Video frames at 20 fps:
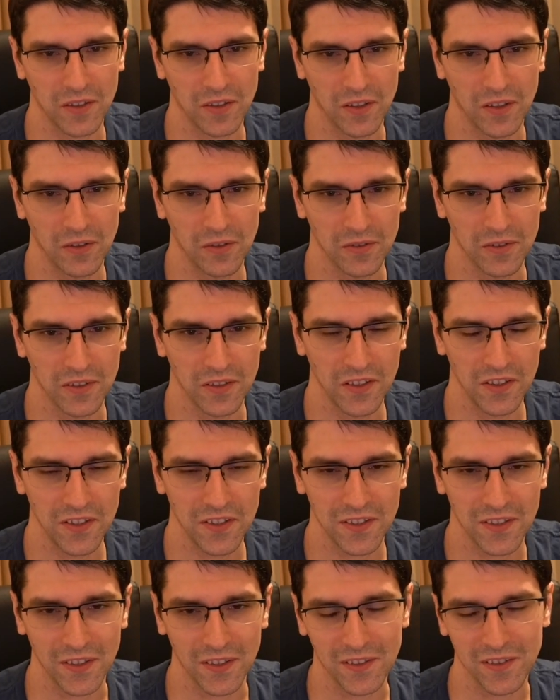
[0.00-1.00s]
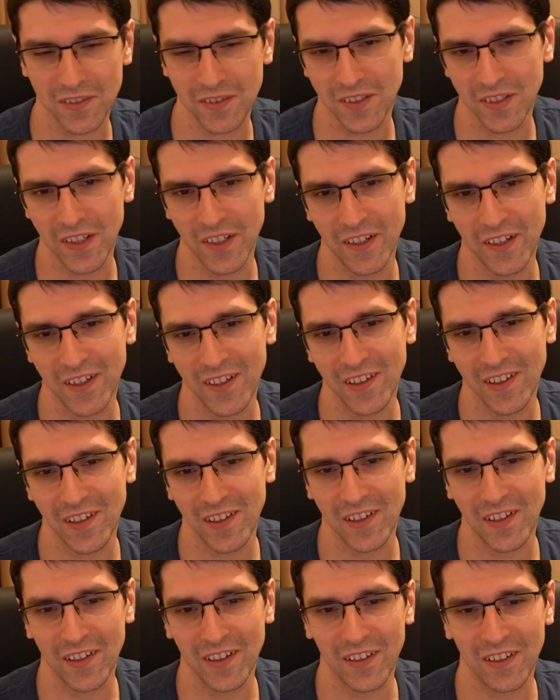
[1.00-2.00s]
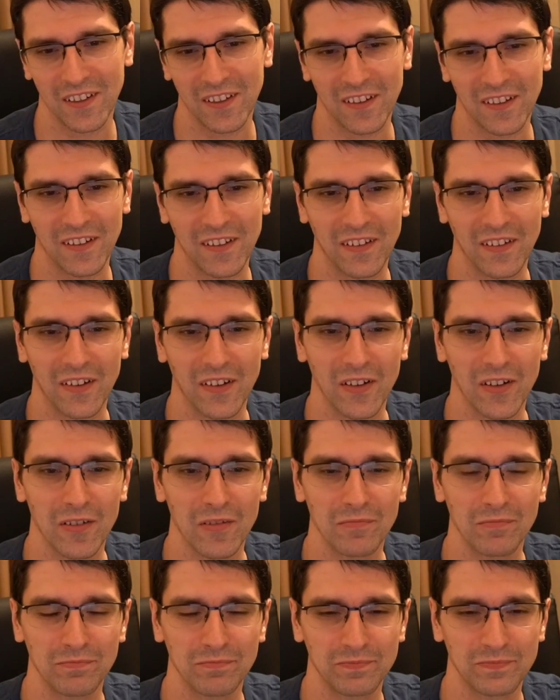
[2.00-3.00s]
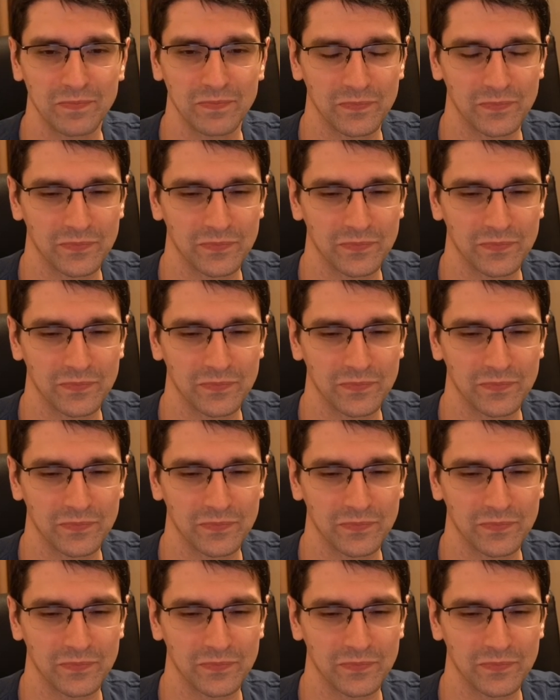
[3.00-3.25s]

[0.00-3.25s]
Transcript: He goes e6, and